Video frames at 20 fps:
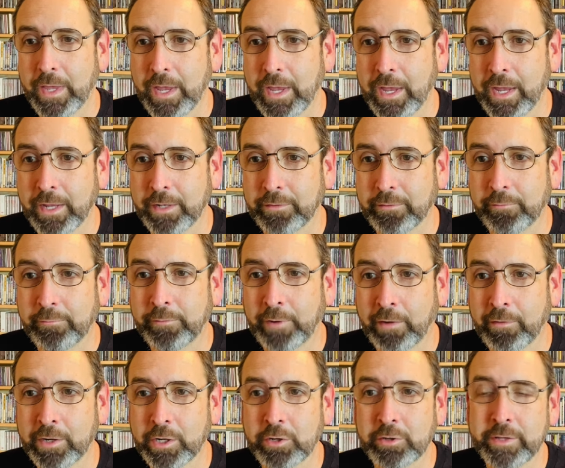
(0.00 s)
and
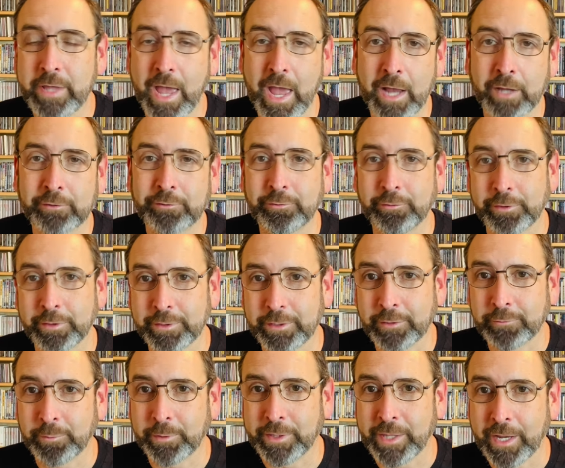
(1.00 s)
very good to excellent
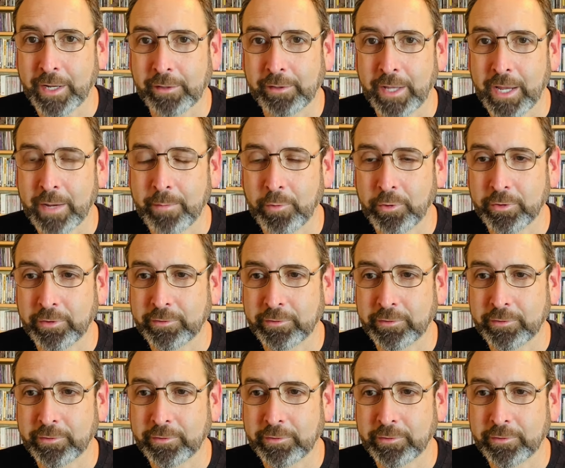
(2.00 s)
is what they claim on the